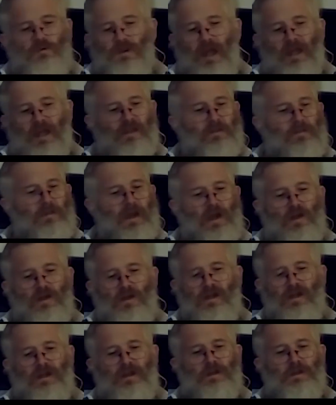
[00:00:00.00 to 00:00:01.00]
like
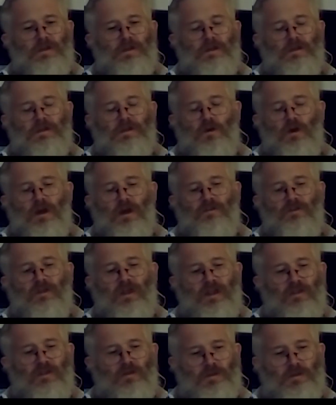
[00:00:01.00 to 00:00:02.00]
Americans and so on. You
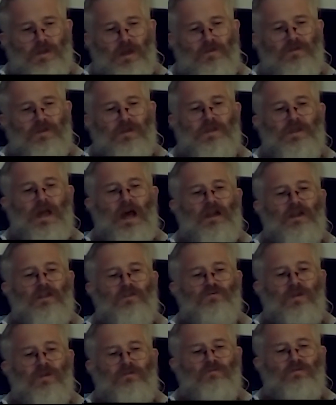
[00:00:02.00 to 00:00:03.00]
get yourself a solid
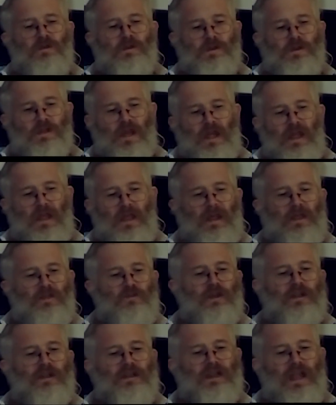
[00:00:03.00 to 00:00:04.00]
reference site, and then you
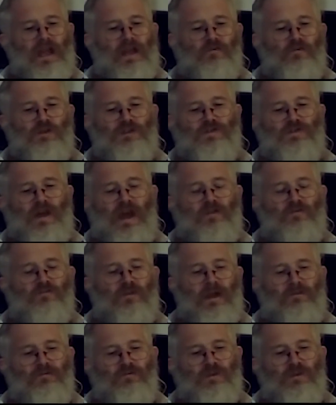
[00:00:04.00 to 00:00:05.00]
can leverage that
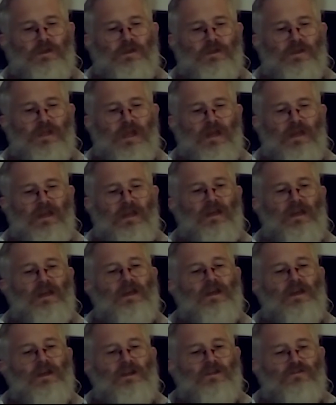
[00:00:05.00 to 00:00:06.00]
reference site
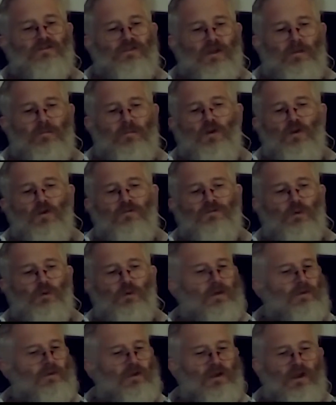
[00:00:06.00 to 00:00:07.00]
to move to
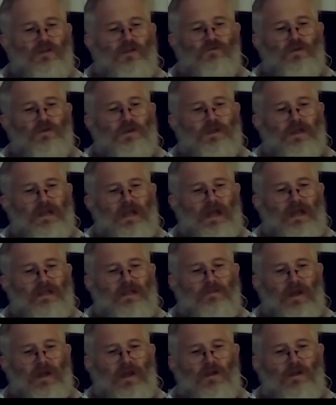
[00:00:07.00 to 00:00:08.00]
other countries in Latin
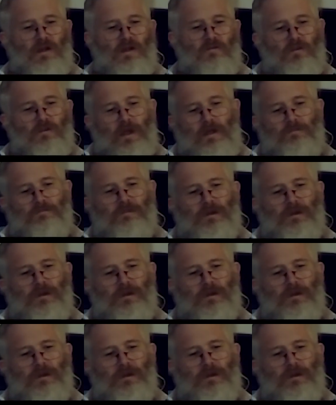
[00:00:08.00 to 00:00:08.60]
America, right?